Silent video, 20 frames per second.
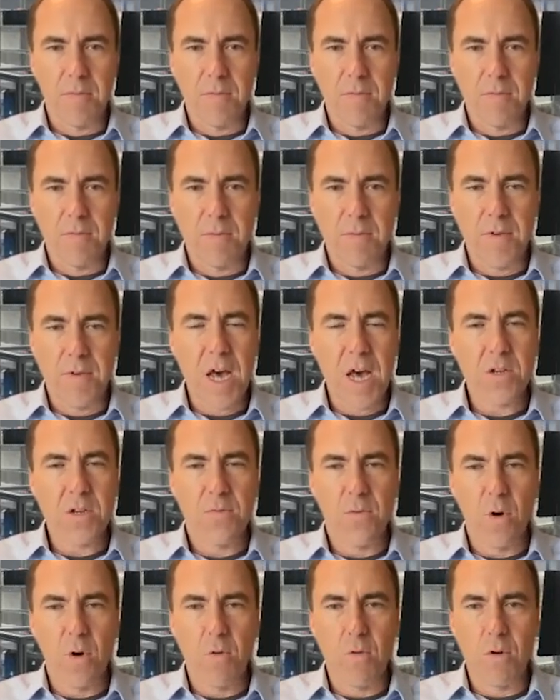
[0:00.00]

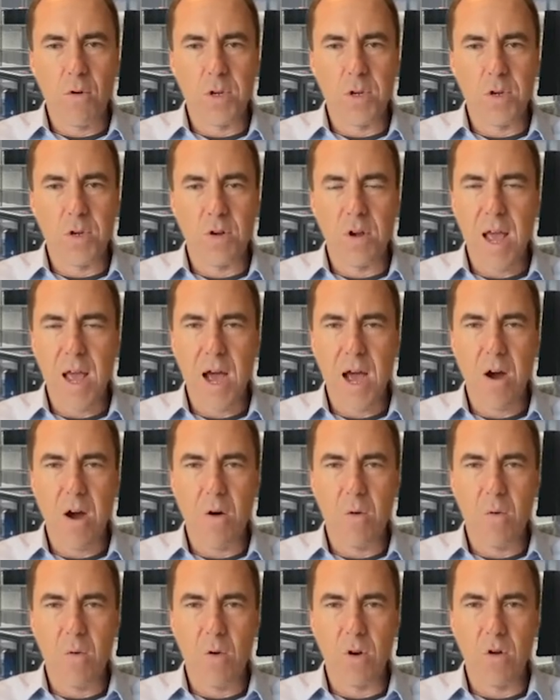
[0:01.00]
Fast forward to
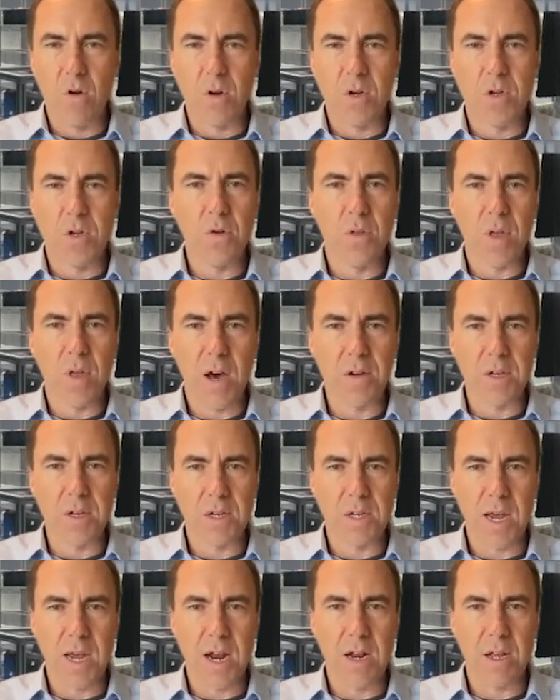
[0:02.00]
now, we're doing
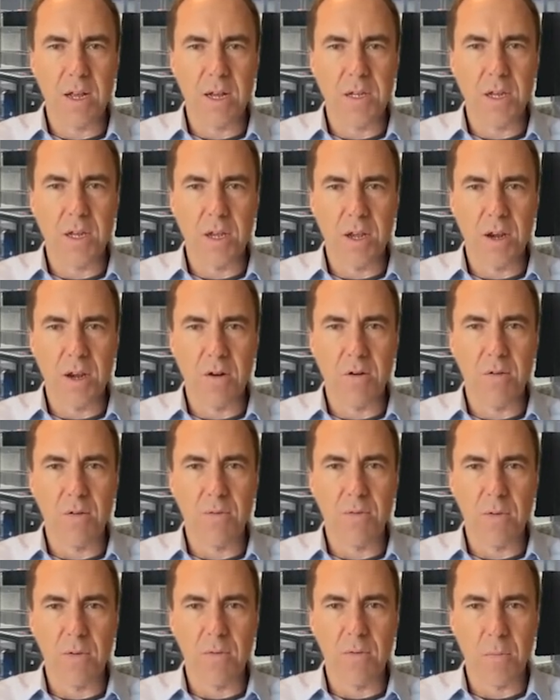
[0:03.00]
2,000 satellites a year
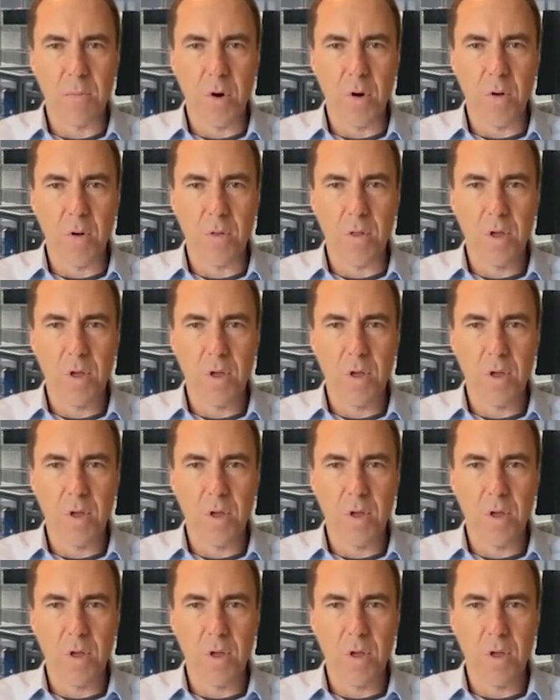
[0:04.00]
from Earth.